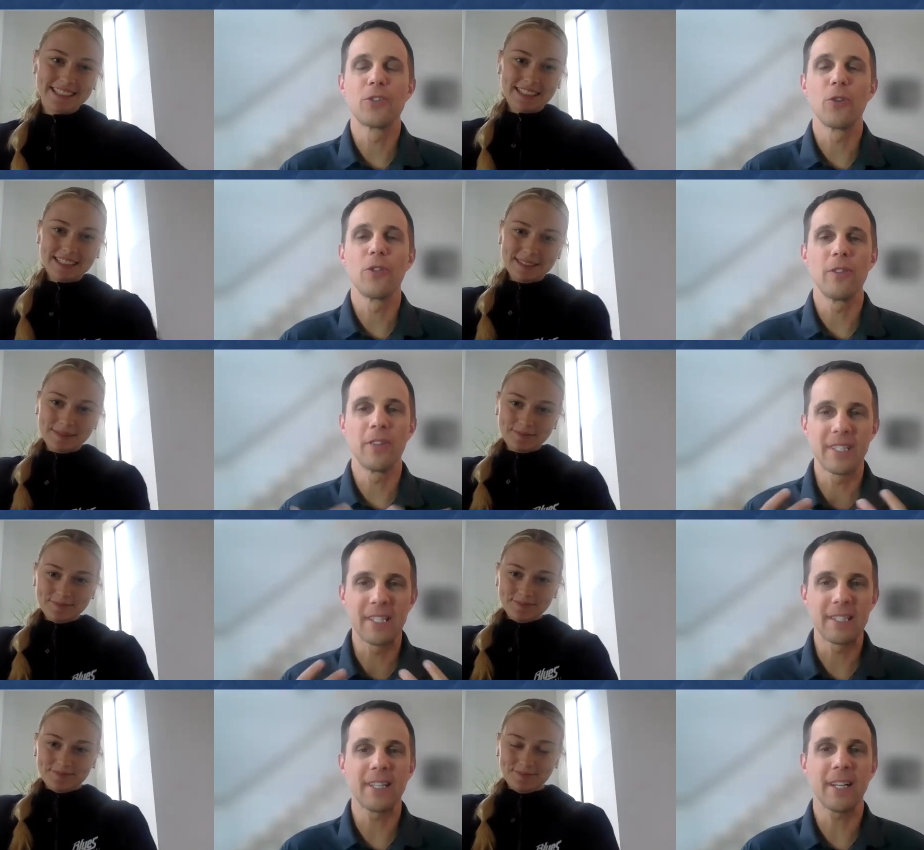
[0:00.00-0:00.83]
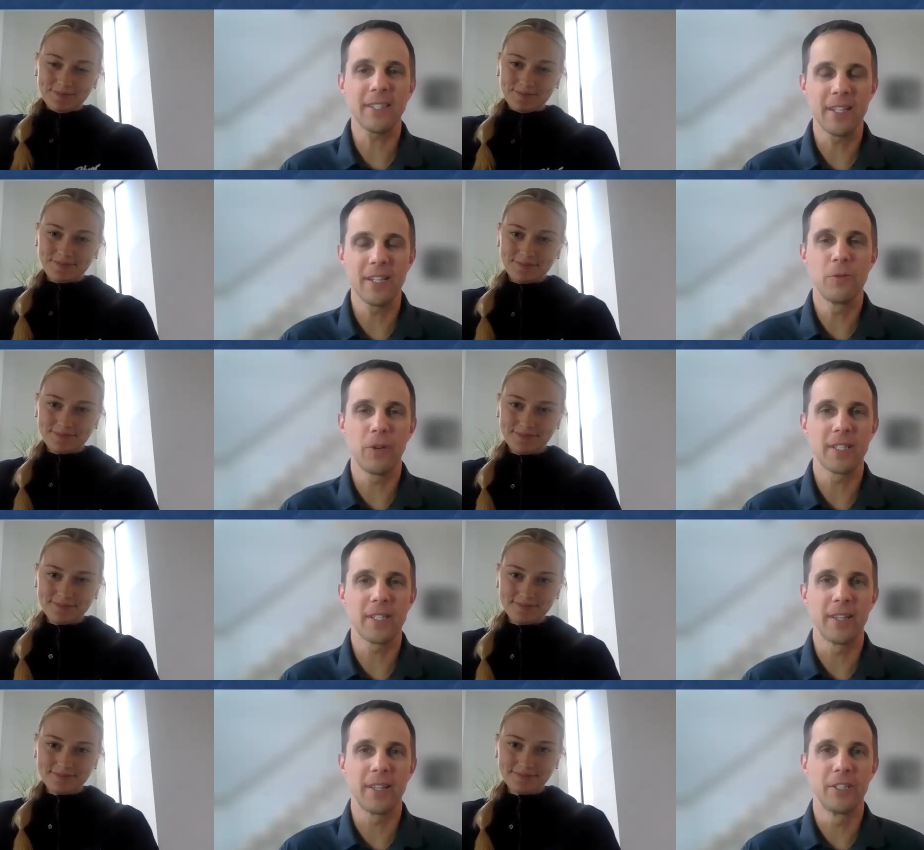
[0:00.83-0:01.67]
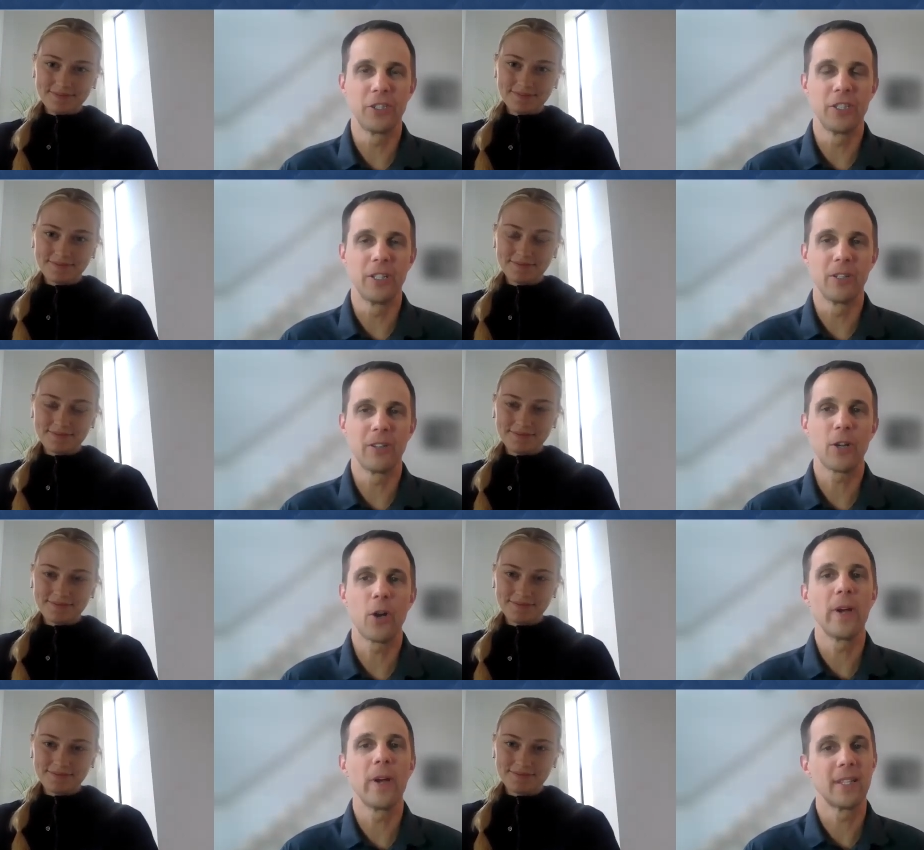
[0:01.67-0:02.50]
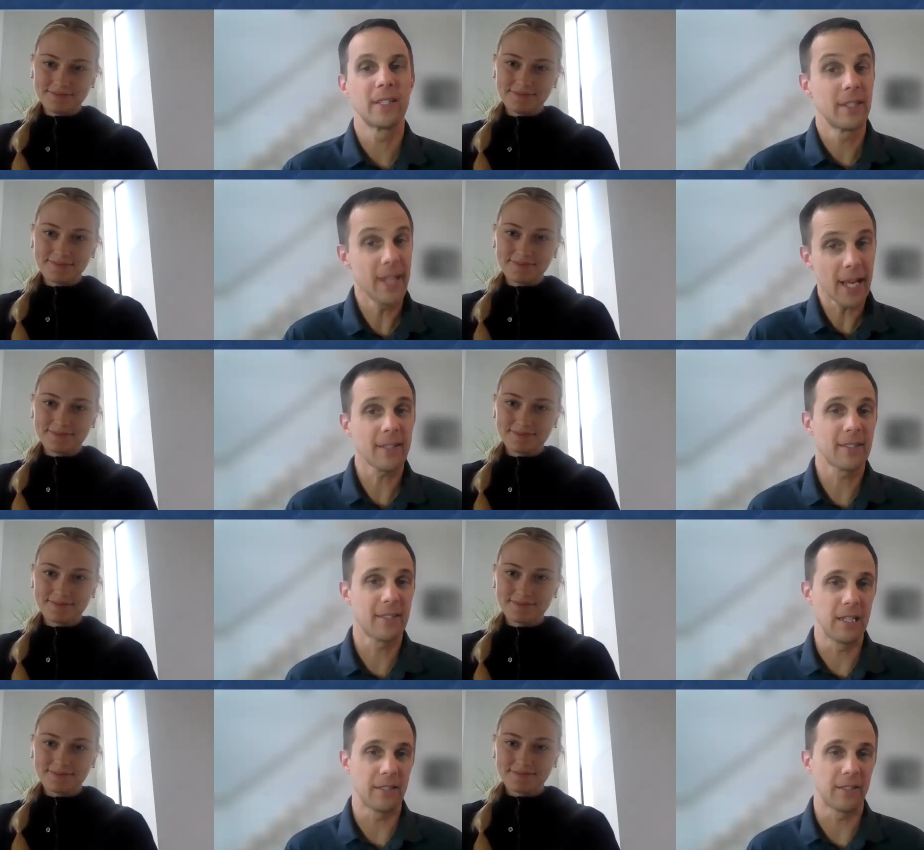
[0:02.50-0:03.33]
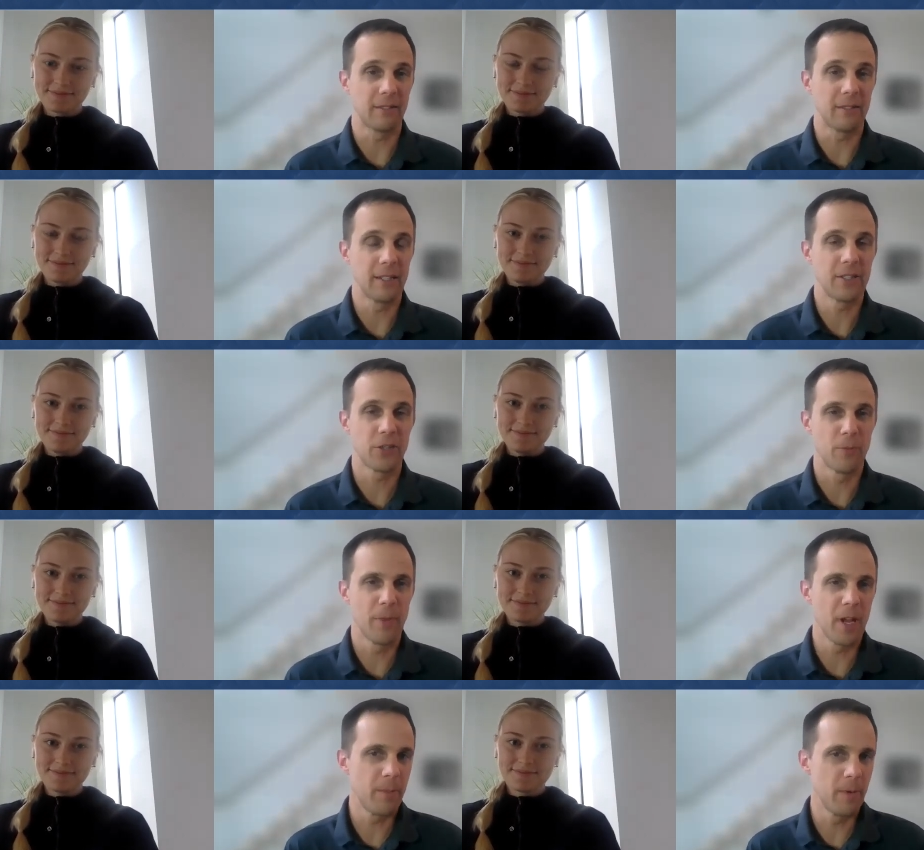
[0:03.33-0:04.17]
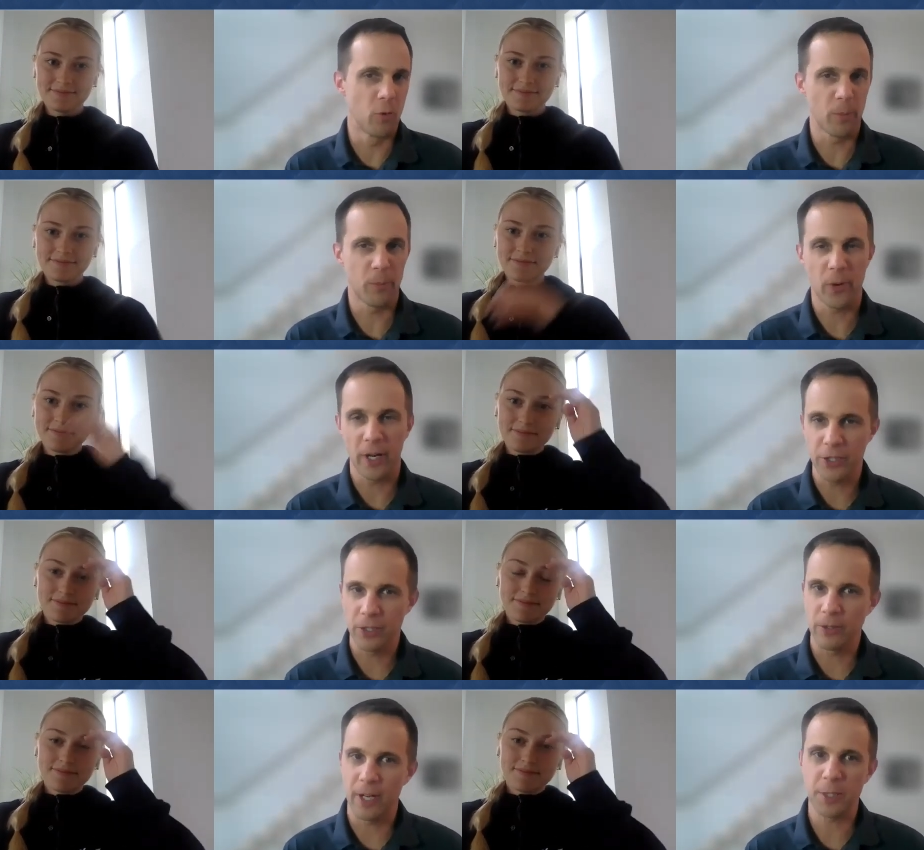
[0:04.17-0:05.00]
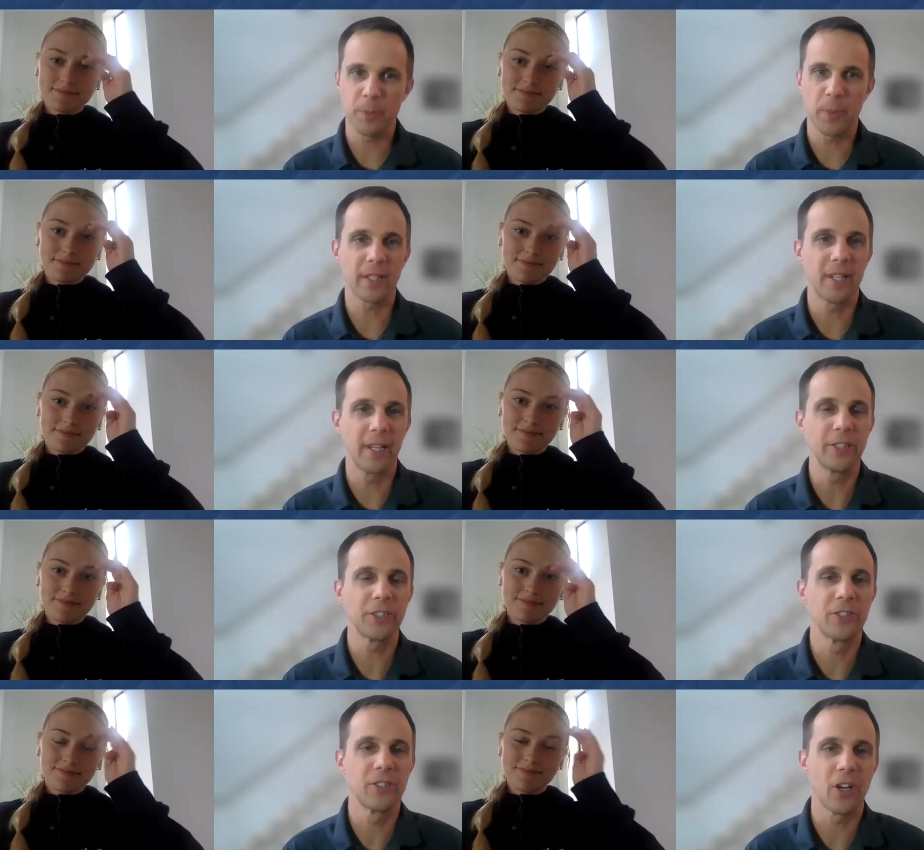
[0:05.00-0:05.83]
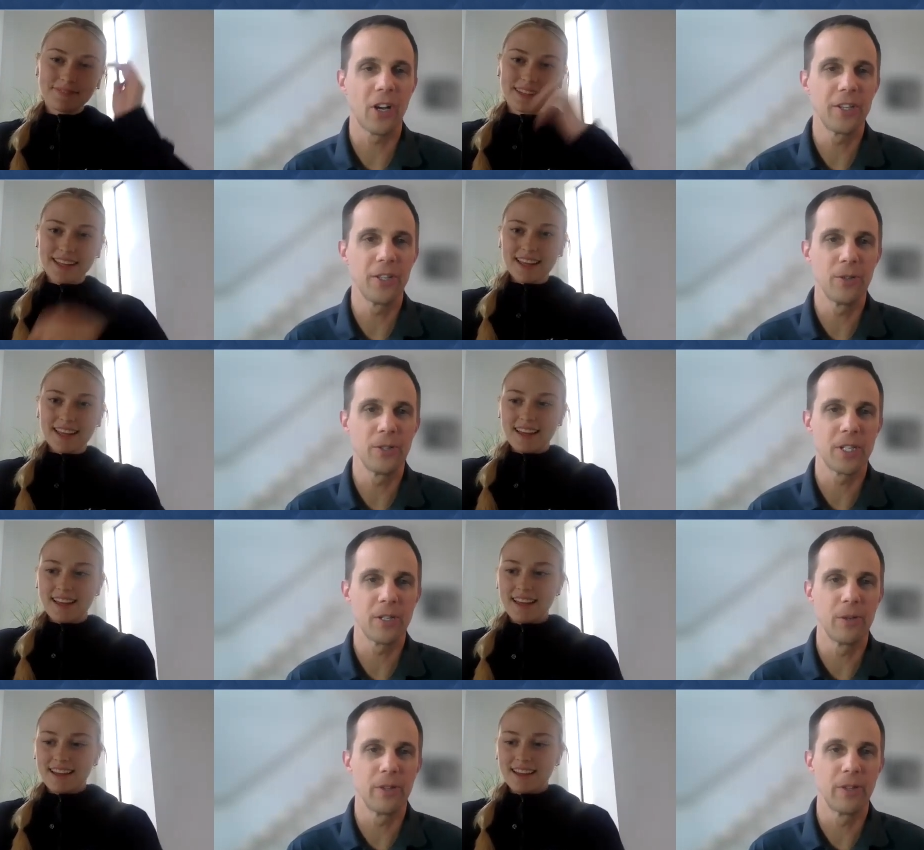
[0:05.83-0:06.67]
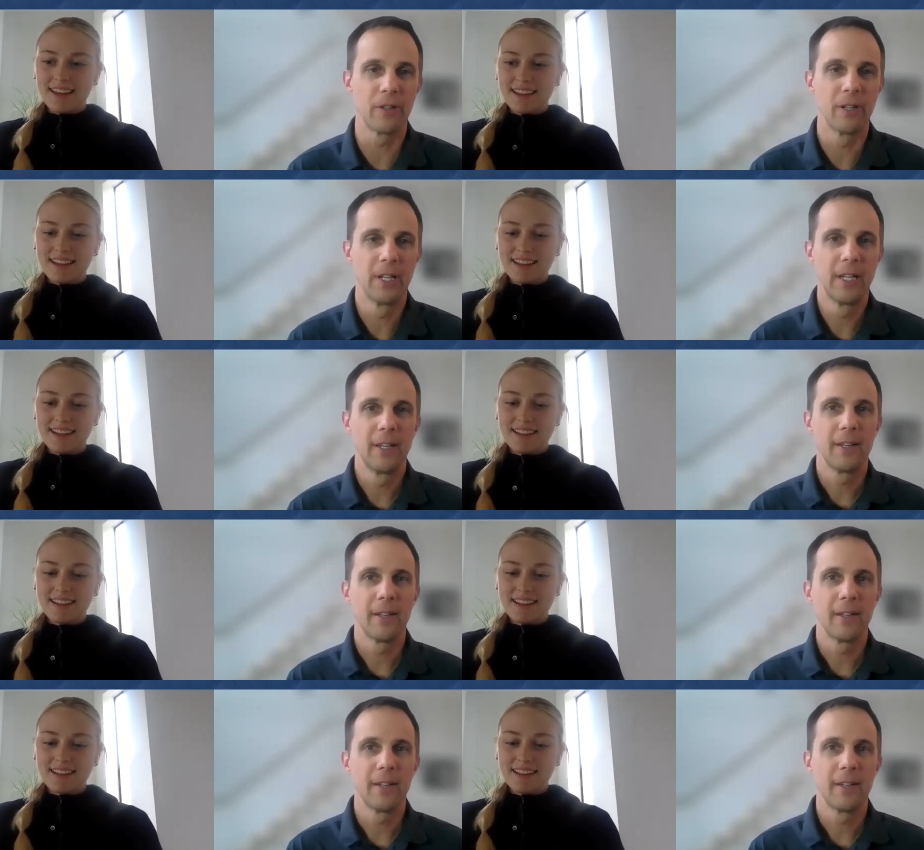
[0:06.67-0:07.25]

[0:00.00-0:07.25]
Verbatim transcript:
Speaker 1: so the, the, success that you guys had this year going into next season, is there maybe more pressure, expectations on you to either